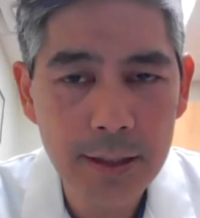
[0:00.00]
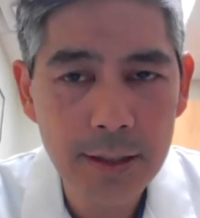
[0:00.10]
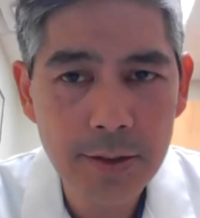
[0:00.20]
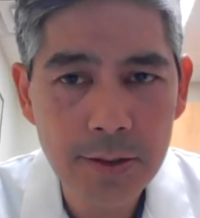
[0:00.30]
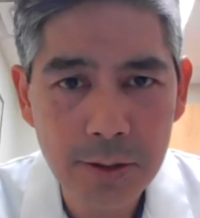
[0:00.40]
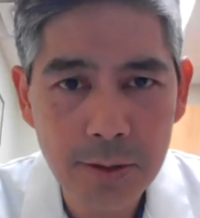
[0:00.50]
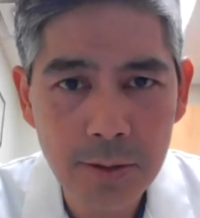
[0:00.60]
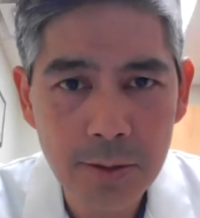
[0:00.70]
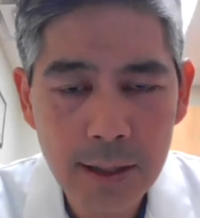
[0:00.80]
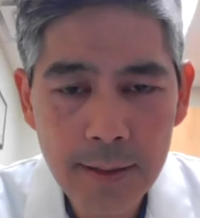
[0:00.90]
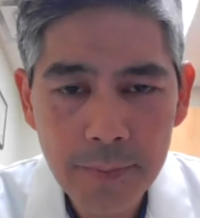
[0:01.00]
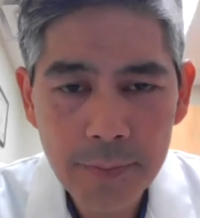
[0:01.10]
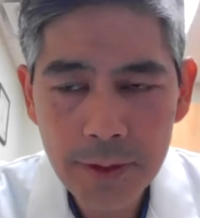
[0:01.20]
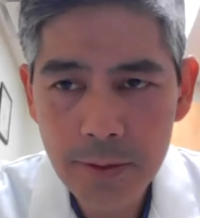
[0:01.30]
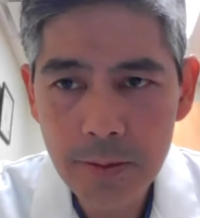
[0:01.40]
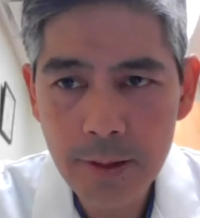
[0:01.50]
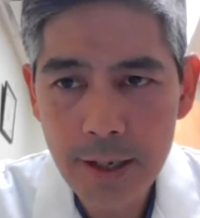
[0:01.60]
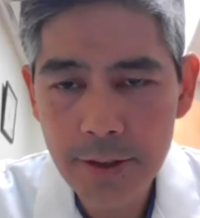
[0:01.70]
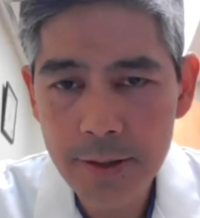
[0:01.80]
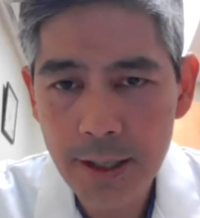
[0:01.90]
is due to
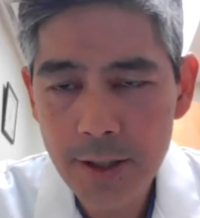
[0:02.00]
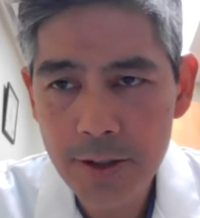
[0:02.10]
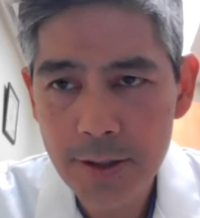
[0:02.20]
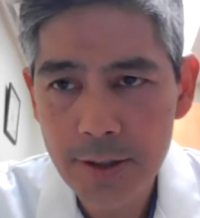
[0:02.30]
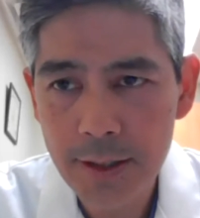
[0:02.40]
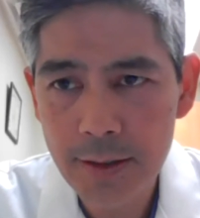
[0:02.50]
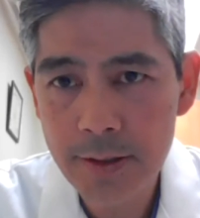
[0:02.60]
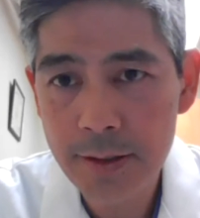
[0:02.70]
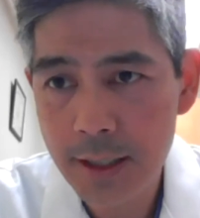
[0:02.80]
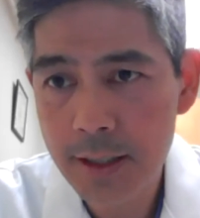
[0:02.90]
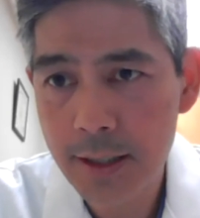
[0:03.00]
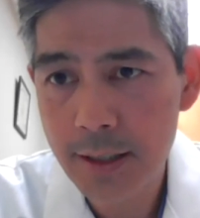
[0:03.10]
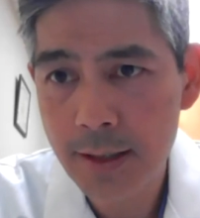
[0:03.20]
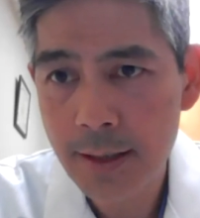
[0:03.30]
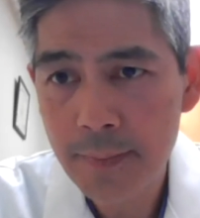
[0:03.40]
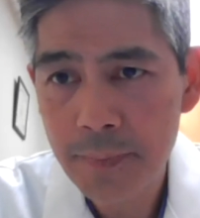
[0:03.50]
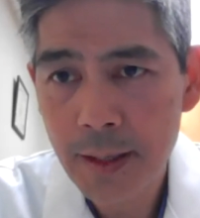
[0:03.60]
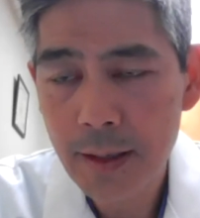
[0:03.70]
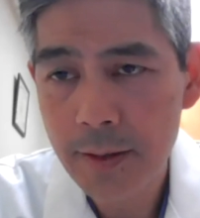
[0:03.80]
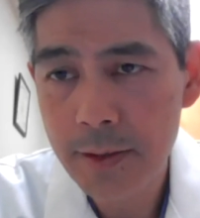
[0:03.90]
hesitation in seeking
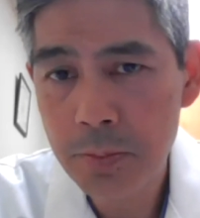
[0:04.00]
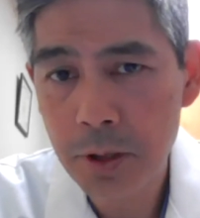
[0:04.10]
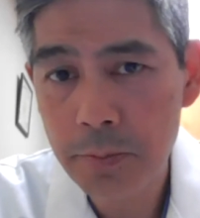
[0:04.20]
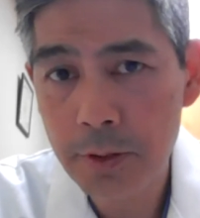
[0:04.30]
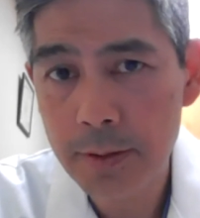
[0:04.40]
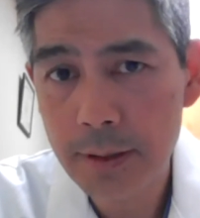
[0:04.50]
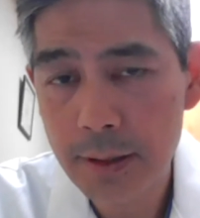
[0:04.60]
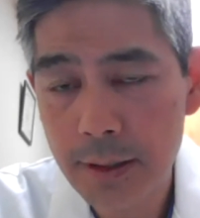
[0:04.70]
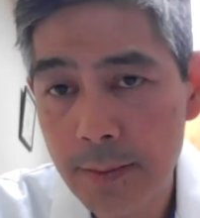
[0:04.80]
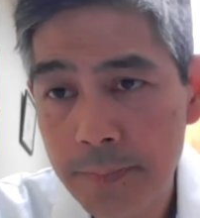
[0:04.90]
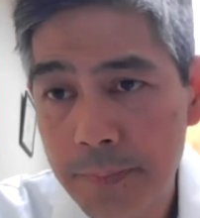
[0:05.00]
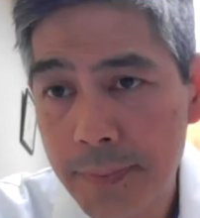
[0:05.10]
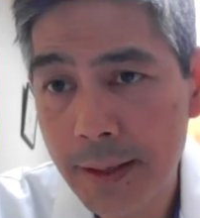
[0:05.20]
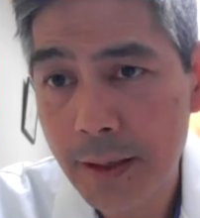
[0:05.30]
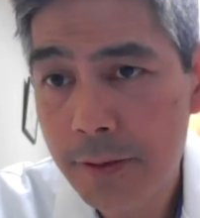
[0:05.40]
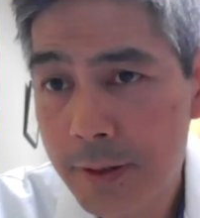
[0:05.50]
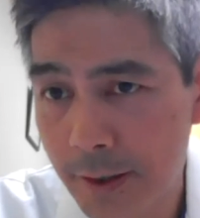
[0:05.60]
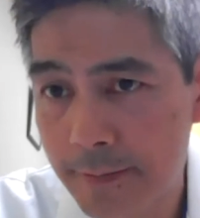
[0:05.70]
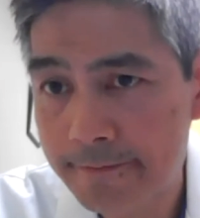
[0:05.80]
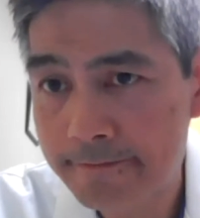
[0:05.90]
uh, the appropriate
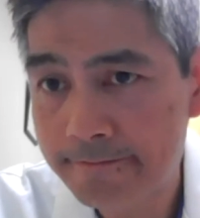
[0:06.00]
healthcare.